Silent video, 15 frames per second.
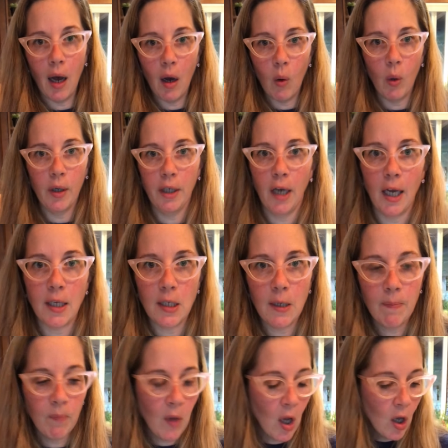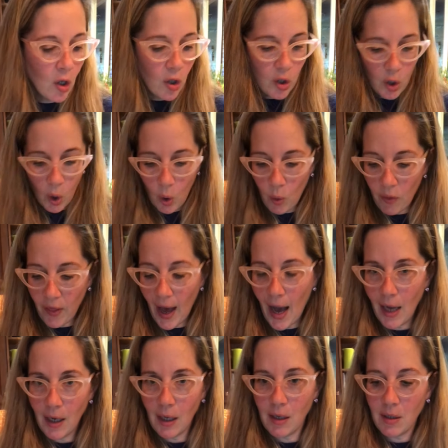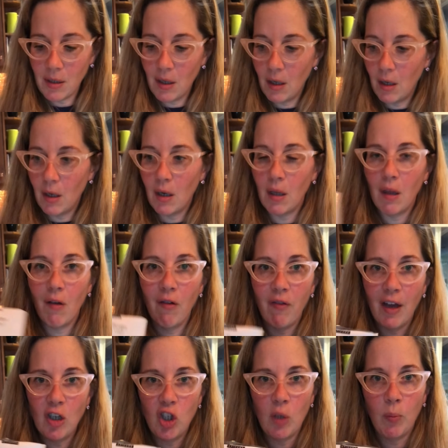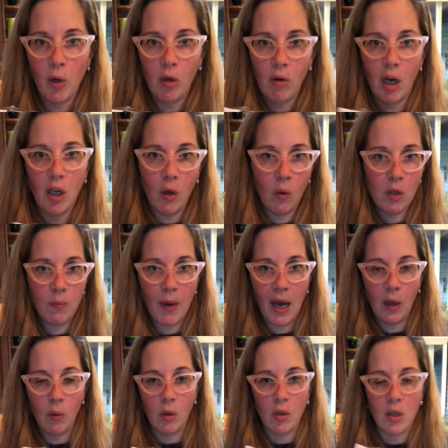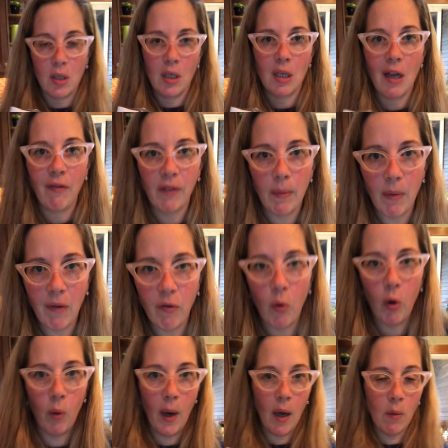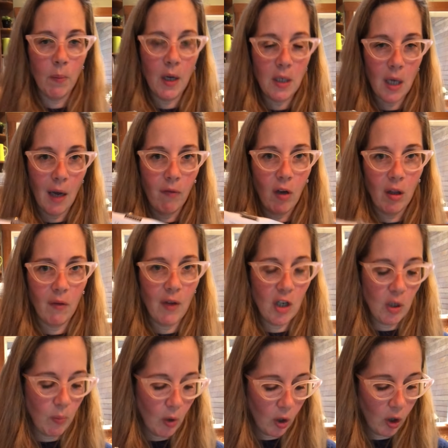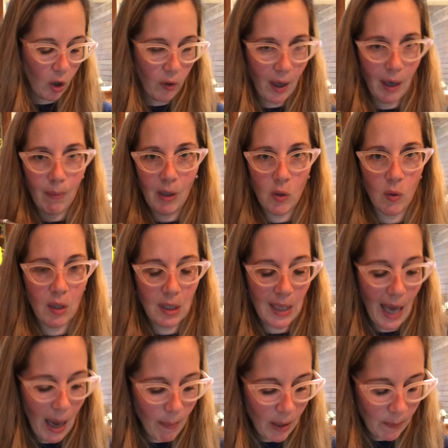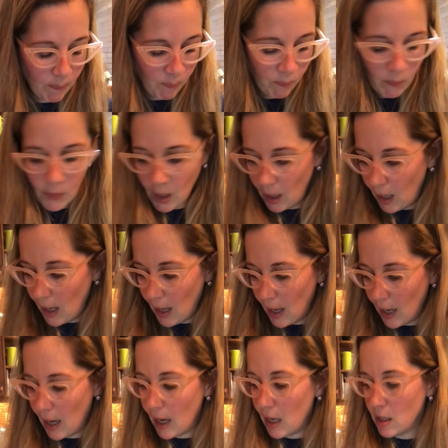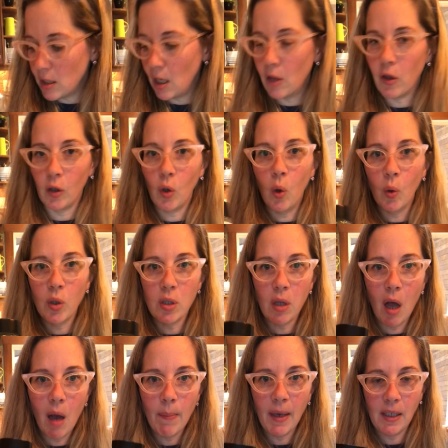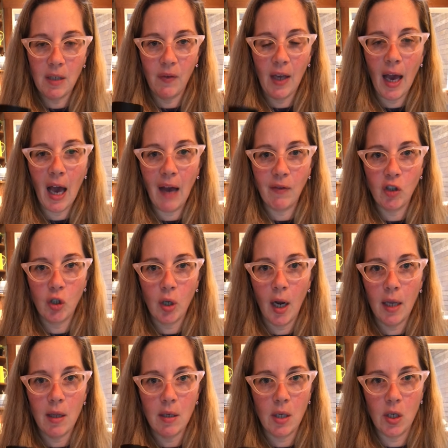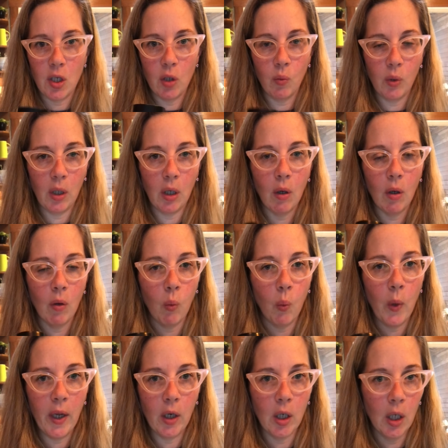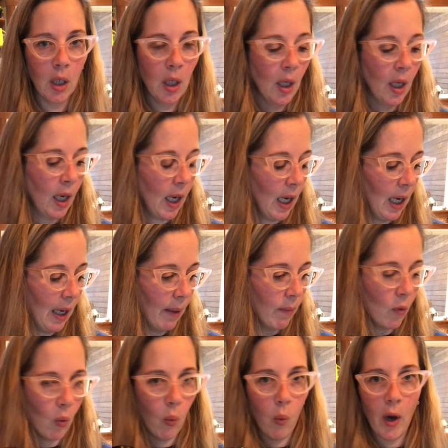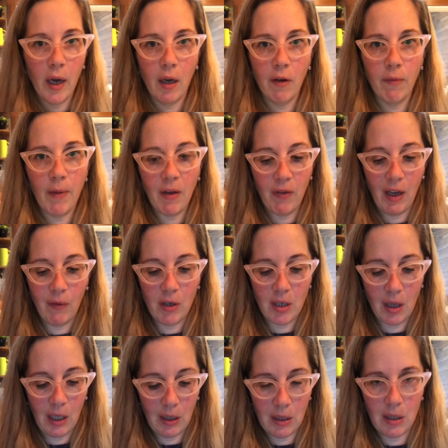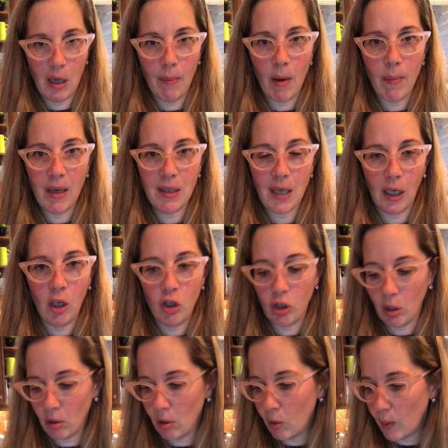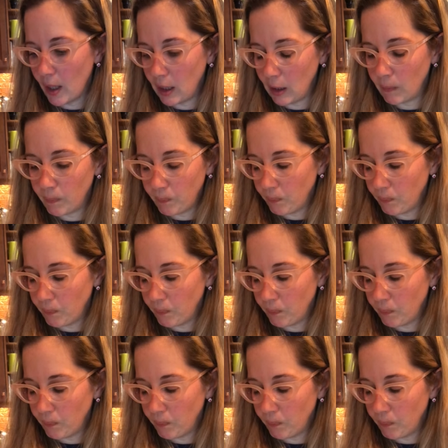organized. So that is the veggie burger. I know it's backwards, it's because I flipped my phone around, but I've got the veggie burger that I mixed with the salmon and the coleslaw mix. If you haven't tried this is a real winner. One of my favorites. I think I'm on my 2nd jar already.